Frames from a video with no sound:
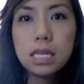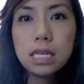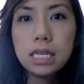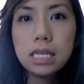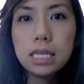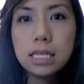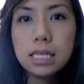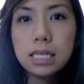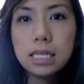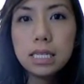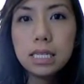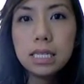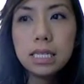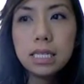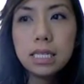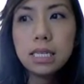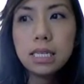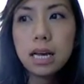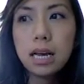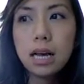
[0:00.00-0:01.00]

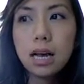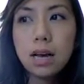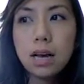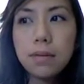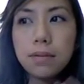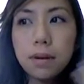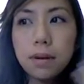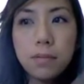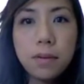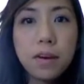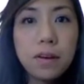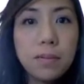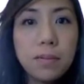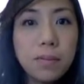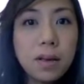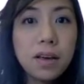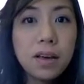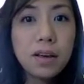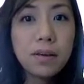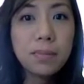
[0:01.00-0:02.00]
easy, I'm not wearing
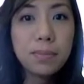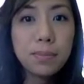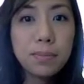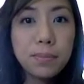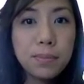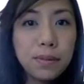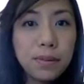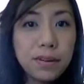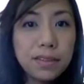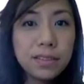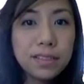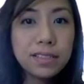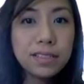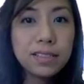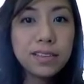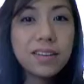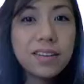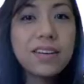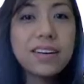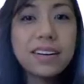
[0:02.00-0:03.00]
makeup
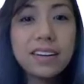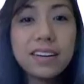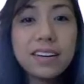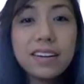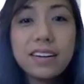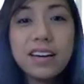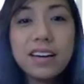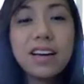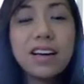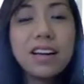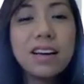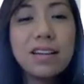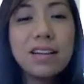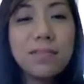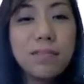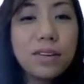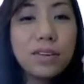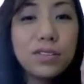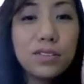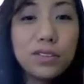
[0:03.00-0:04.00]
looks, or
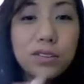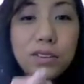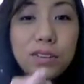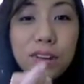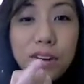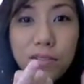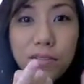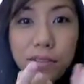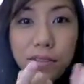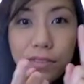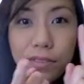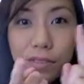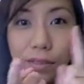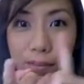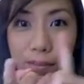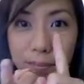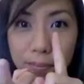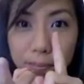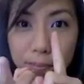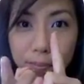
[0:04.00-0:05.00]
make sure you cover
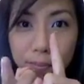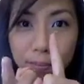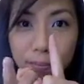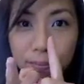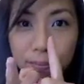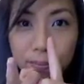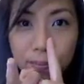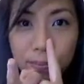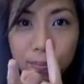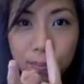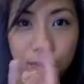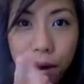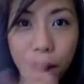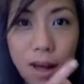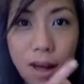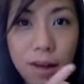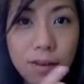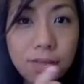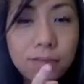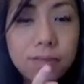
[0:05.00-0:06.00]
the
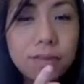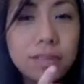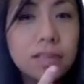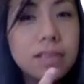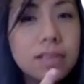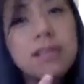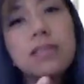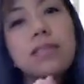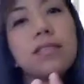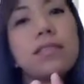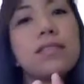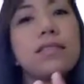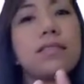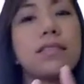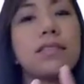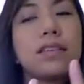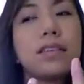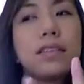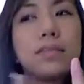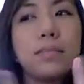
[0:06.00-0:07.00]
brows,
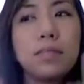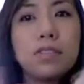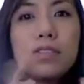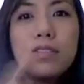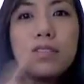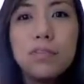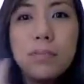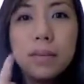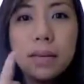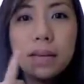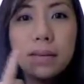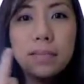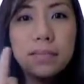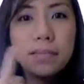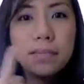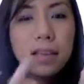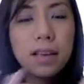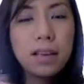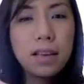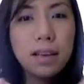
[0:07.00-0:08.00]
especially for me.
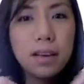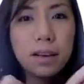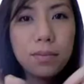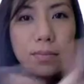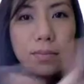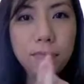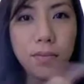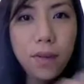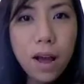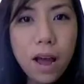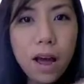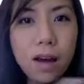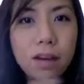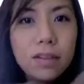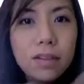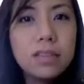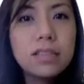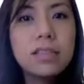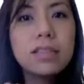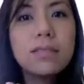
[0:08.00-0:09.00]

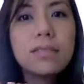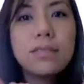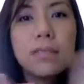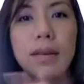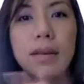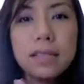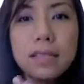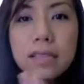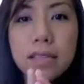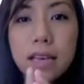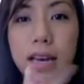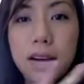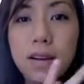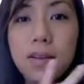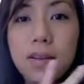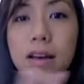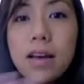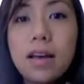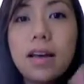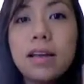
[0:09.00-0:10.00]
Brows,
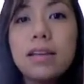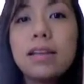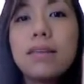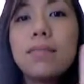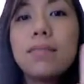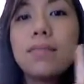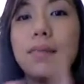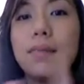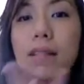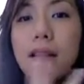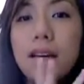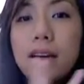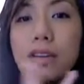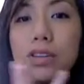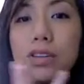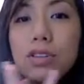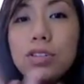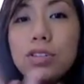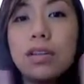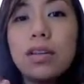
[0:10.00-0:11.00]
mascara,
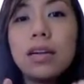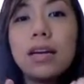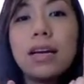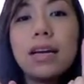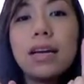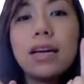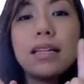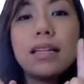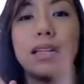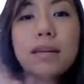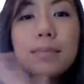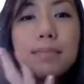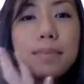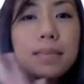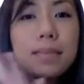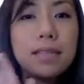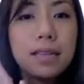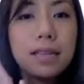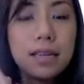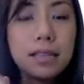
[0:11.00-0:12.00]
blush, and
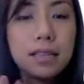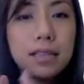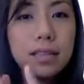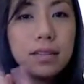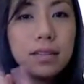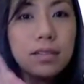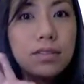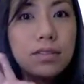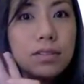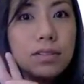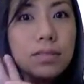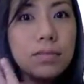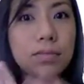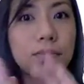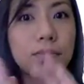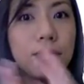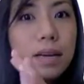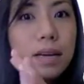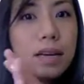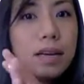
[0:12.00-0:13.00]
lipstick. Those are the
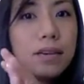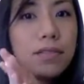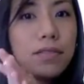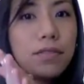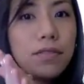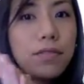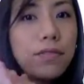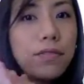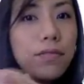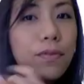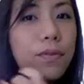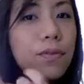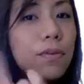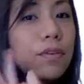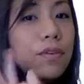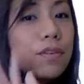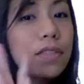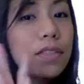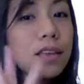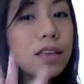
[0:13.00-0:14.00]
main
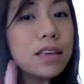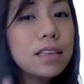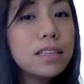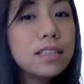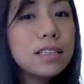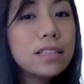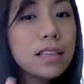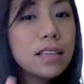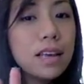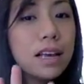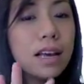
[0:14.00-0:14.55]
4 things